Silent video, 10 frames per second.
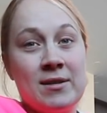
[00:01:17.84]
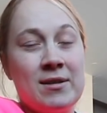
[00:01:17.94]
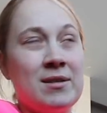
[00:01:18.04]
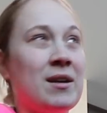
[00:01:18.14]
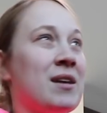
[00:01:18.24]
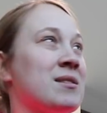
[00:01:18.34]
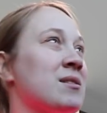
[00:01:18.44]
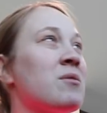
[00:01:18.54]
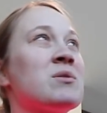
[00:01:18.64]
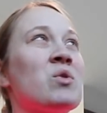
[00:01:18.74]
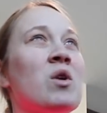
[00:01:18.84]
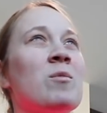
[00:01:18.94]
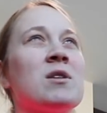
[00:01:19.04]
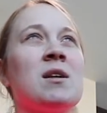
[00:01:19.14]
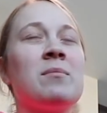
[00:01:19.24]
there's a
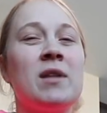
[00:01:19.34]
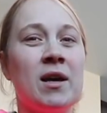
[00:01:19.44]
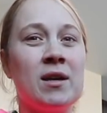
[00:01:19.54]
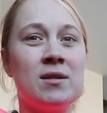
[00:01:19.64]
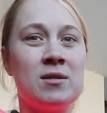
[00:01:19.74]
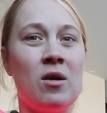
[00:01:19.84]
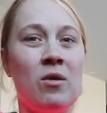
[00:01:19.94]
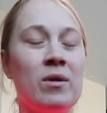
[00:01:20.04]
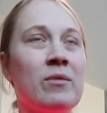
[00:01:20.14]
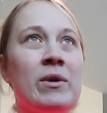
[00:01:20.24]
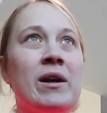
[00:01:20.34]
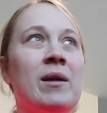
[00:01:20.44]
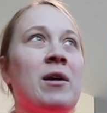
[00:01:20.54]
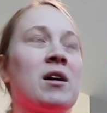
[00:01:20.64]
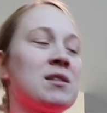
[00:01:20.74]
snowstorm or something. So
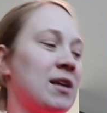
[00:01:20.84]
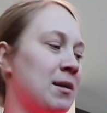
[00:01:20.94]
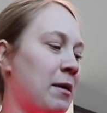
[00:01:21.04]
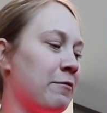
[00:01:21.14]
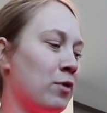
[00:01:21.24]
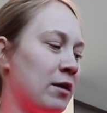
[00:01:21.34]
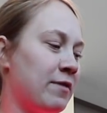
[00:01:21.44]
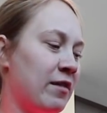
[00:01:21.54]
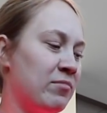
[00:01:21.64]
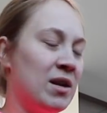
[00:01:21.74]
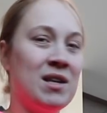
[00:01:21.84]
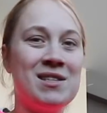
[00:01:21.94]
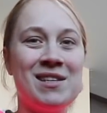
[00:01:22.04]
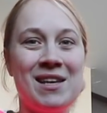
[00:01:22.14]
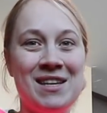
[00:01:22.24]
we got delayed about 45 minutes.